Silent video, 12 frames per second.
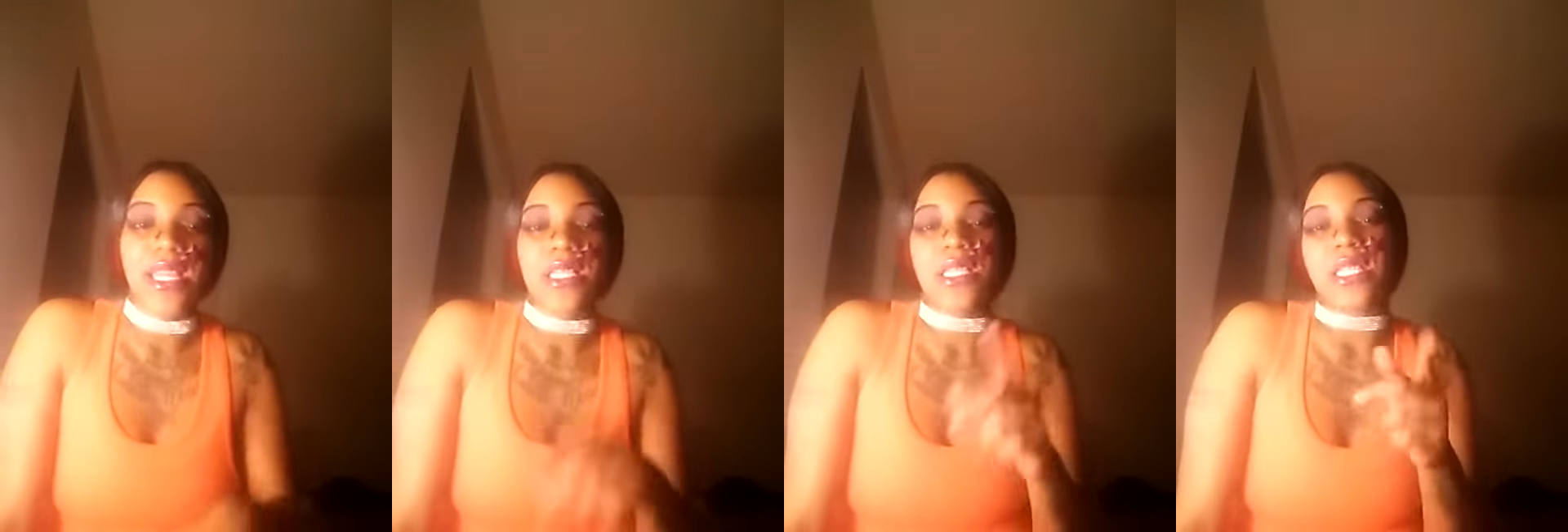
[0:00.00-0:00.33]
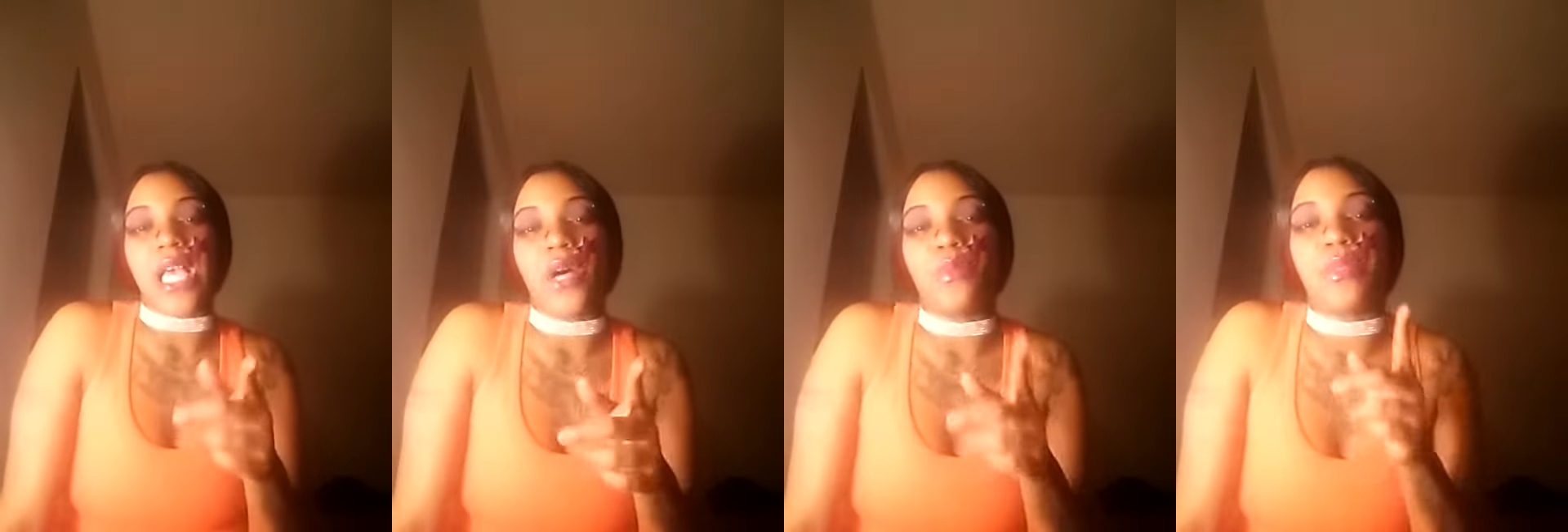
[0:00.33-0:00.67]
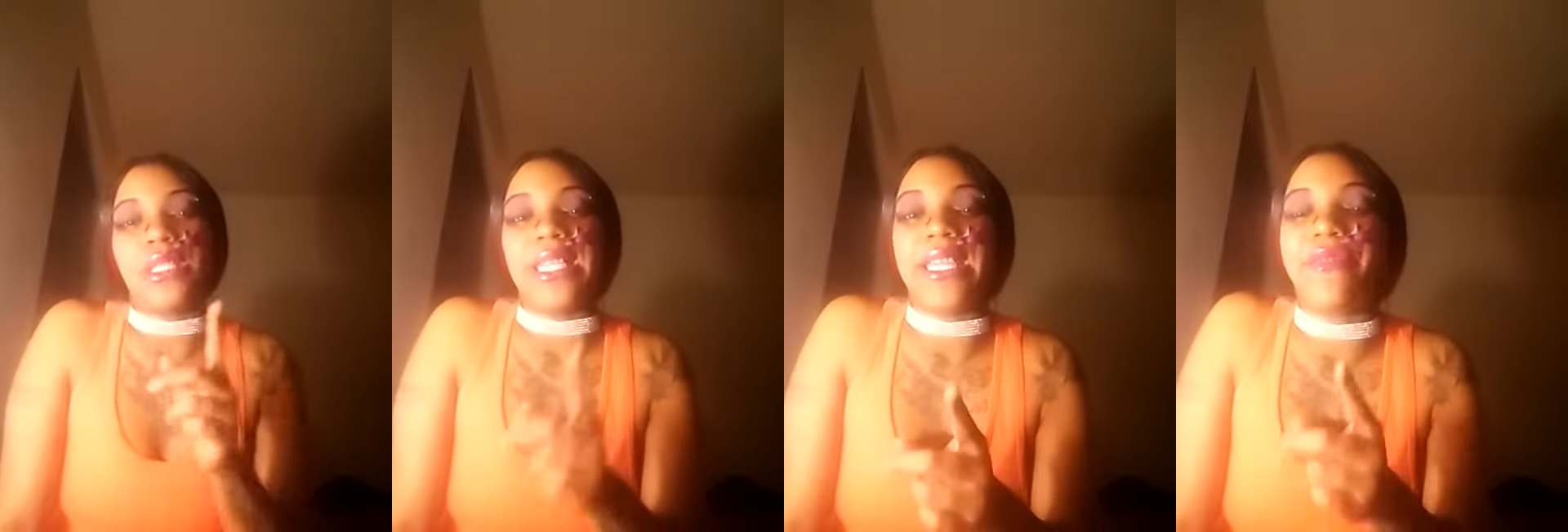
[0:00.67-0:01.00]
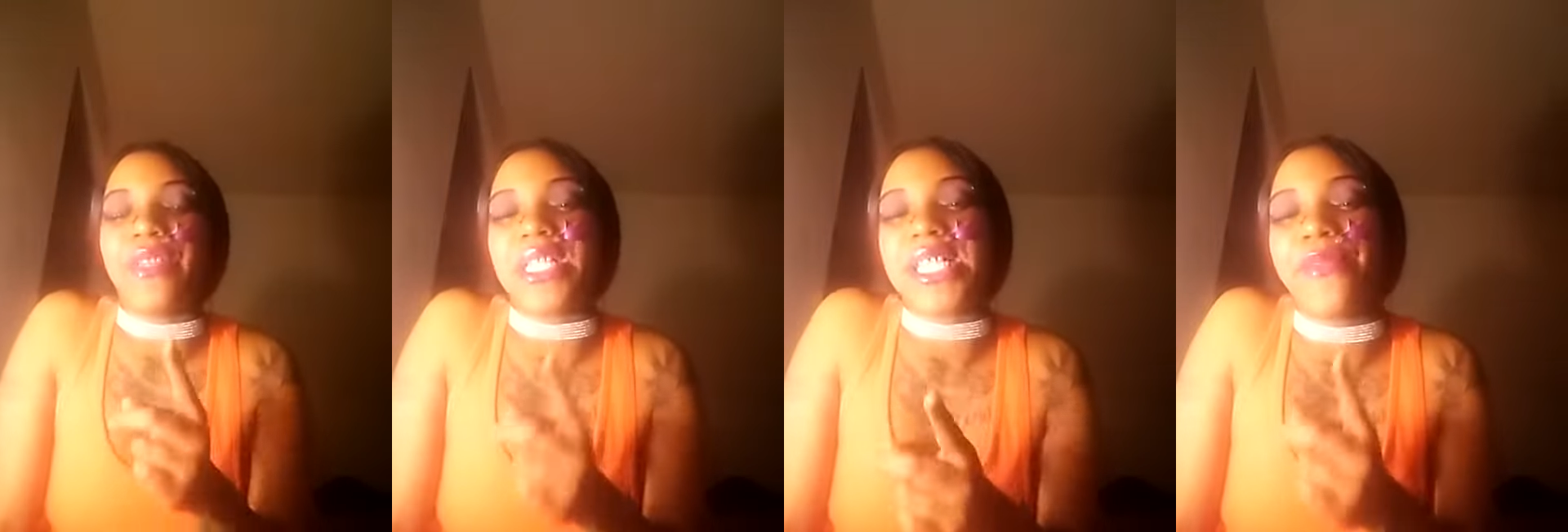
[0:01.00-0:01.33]
So believe
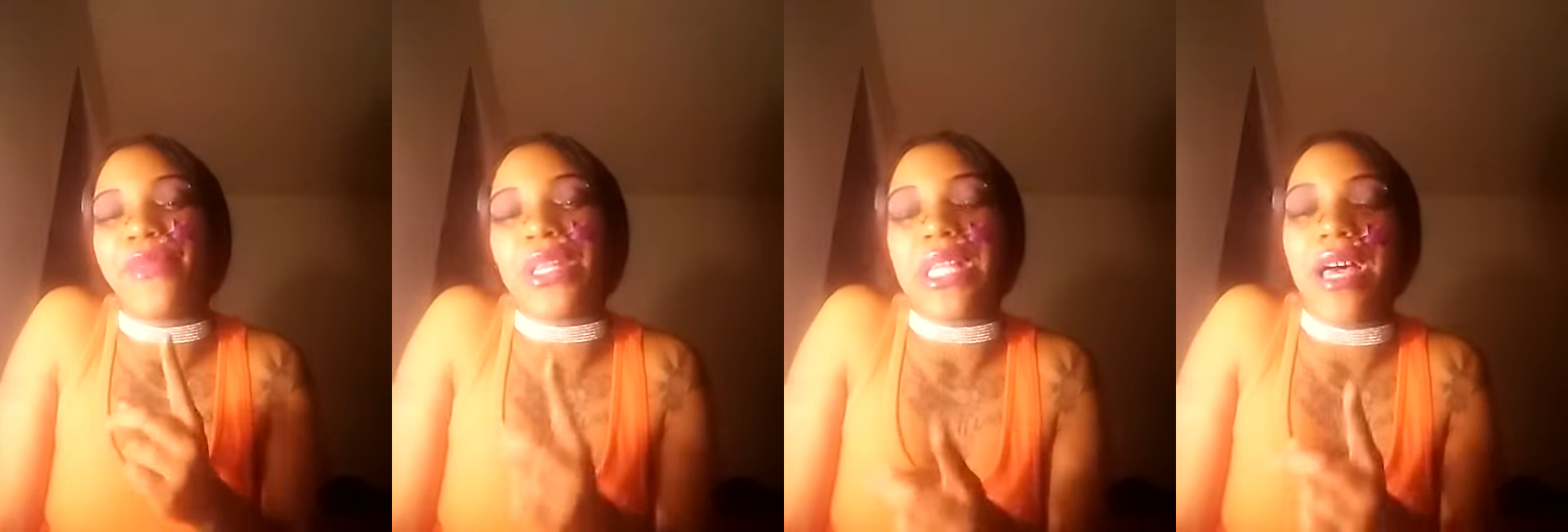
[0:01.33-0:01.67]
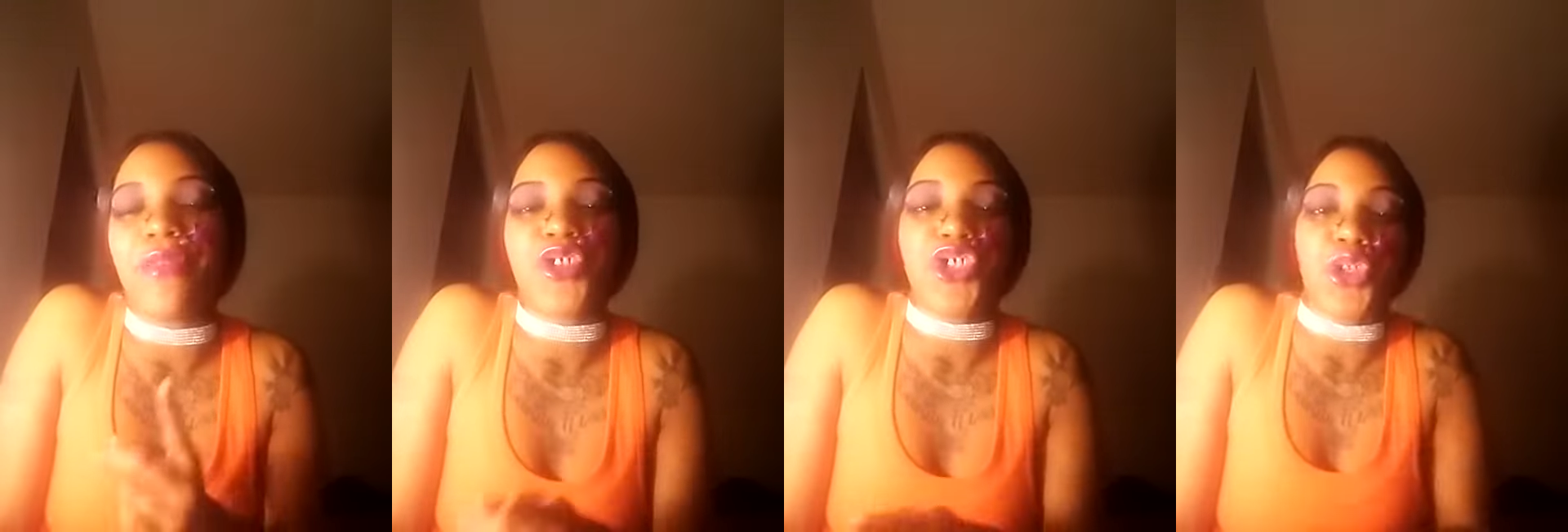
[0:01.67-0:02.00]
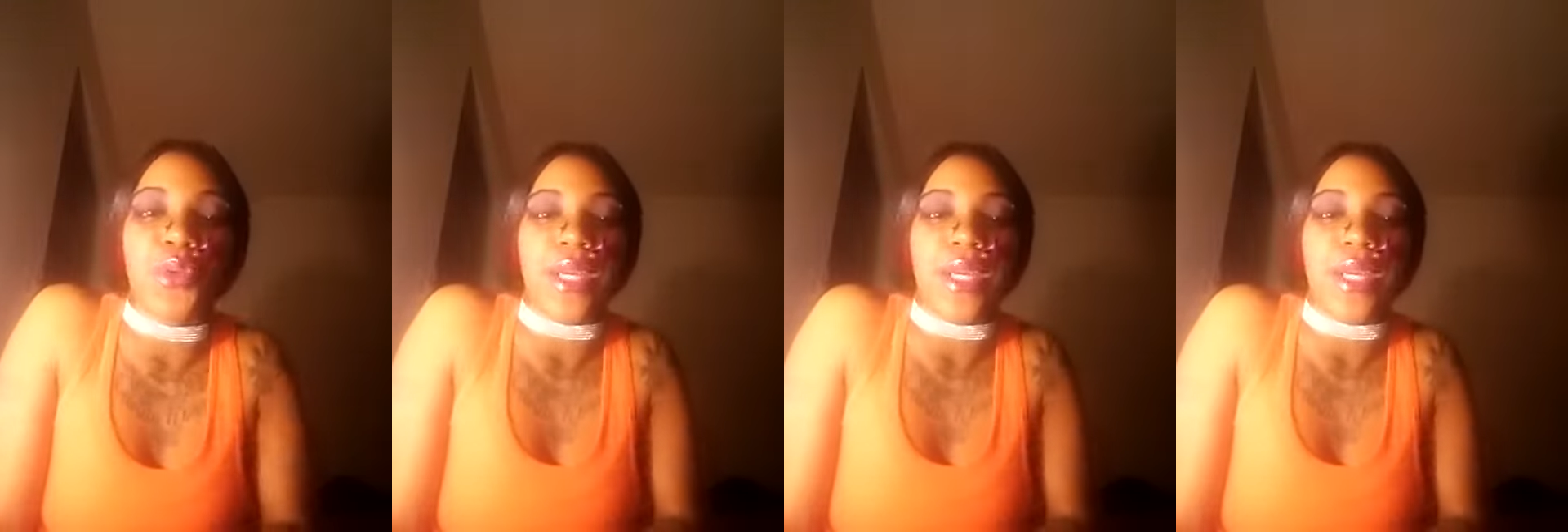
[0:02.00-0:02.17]
the diva loves you.